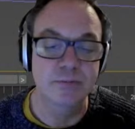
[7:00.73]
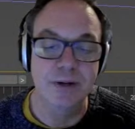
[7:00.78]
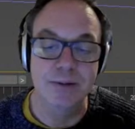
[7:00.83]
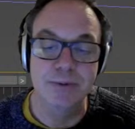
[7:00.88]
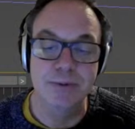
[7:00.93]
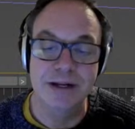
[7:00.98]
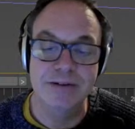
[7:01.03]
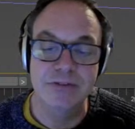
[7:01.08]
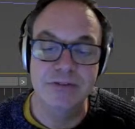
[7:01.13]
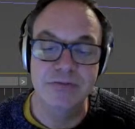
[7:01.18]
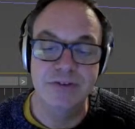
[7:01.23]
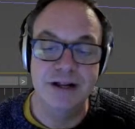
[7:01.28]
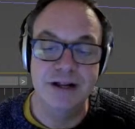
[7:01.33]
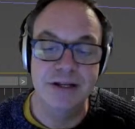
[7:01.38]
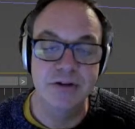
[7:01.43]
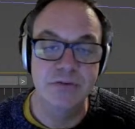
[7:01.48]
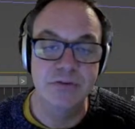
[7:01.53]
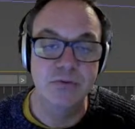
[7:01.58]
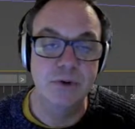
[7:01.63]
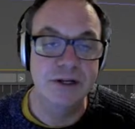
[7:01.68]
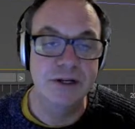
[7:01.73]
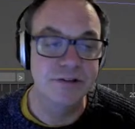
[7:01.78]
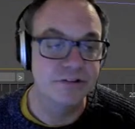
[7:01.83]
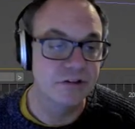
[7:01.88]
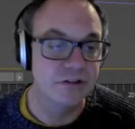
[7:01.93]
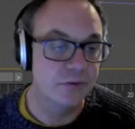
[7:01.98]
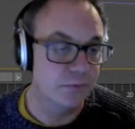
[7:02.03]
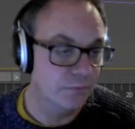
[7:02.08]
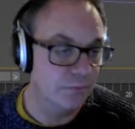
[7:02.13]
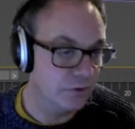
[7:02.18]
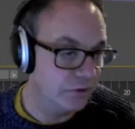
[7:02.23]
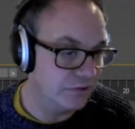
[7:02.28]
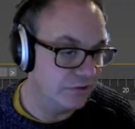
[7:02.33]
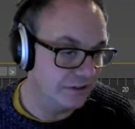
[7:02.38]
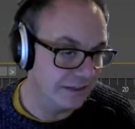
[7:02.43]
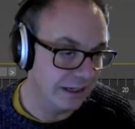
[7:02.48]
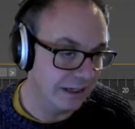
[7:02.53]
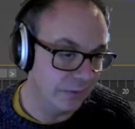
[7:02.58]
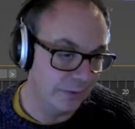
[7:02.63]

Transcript: will have a value of 1. So using that,